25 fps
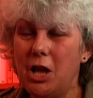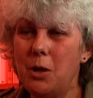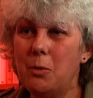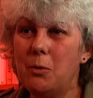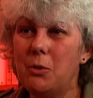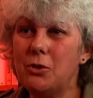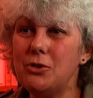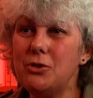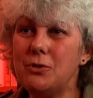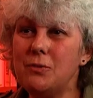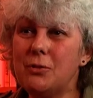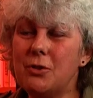
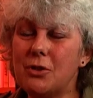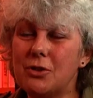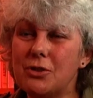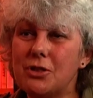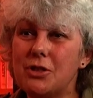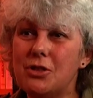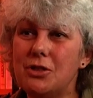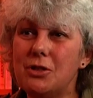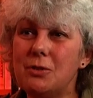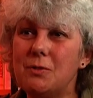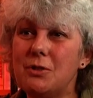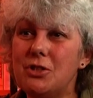What you've got
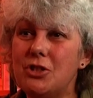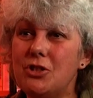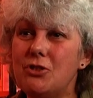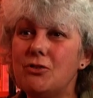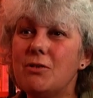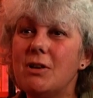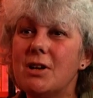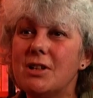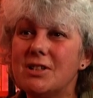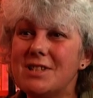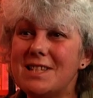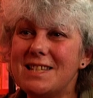to do is
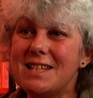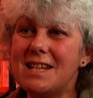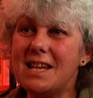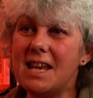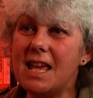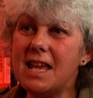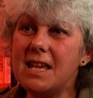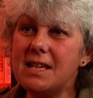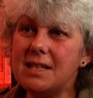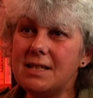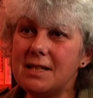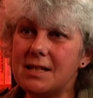
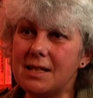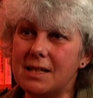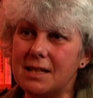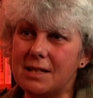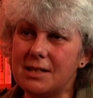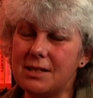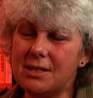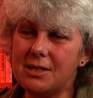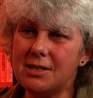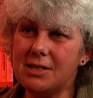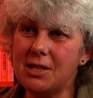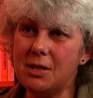translate it
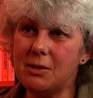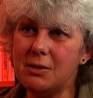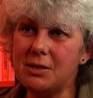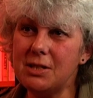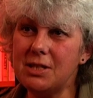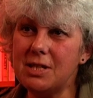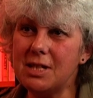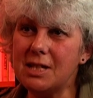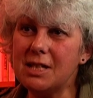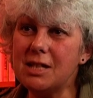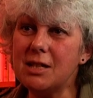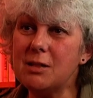so
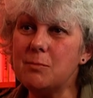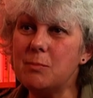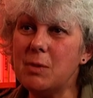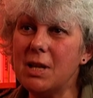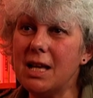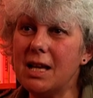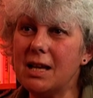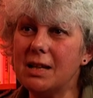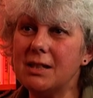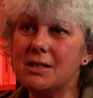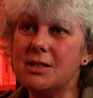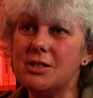that it can
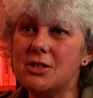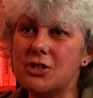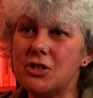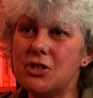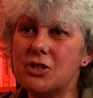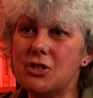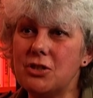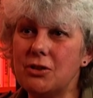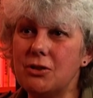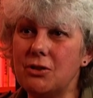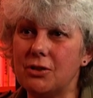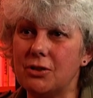be
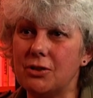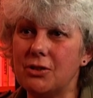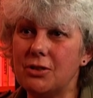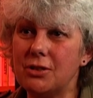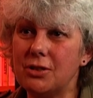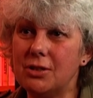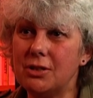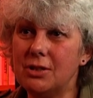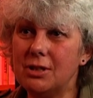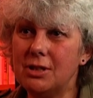understood.